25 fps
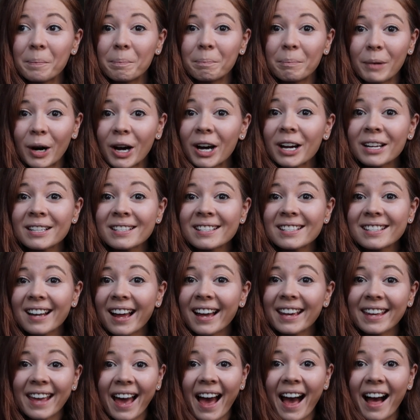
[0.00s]
burns
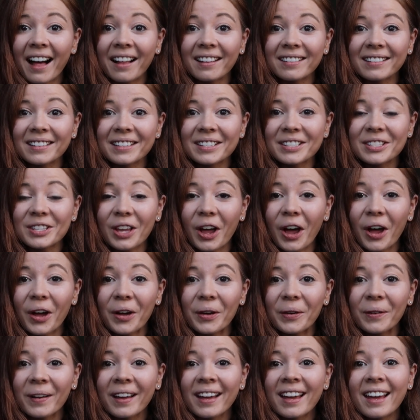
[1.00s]
like hell.
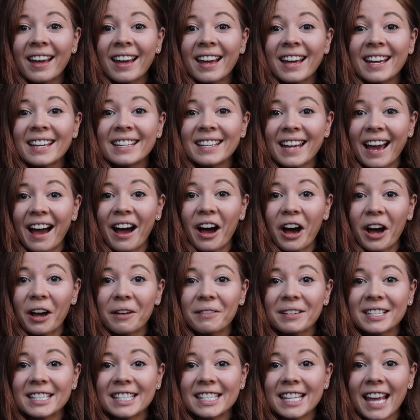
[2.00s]
So yeah, I
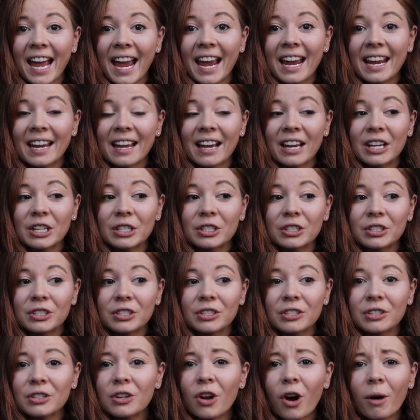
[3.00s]
would say
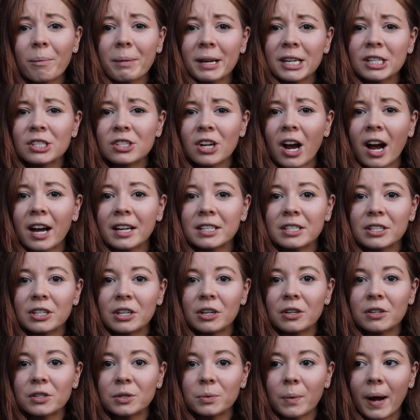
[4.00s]
not being shy to
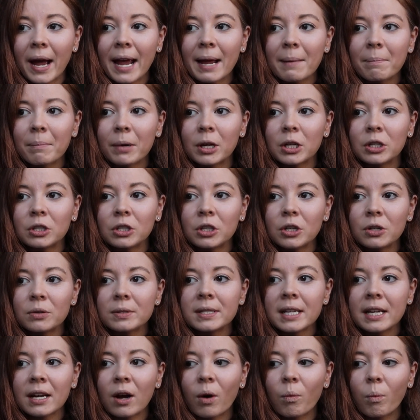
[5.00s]
use weight, but
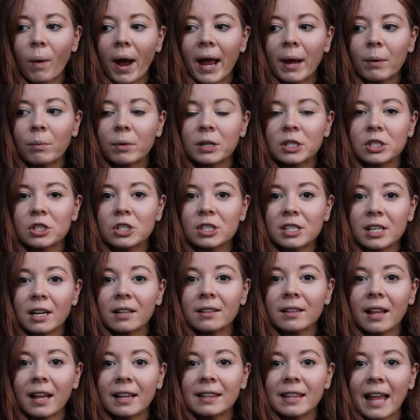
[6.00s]
using a weight which
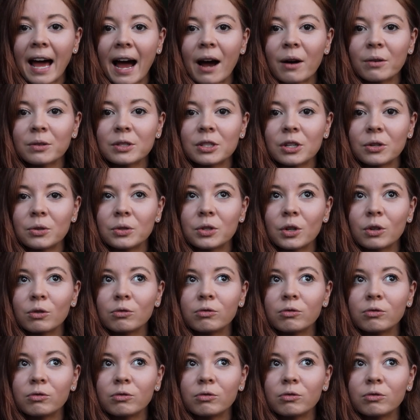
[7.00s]
still allows you to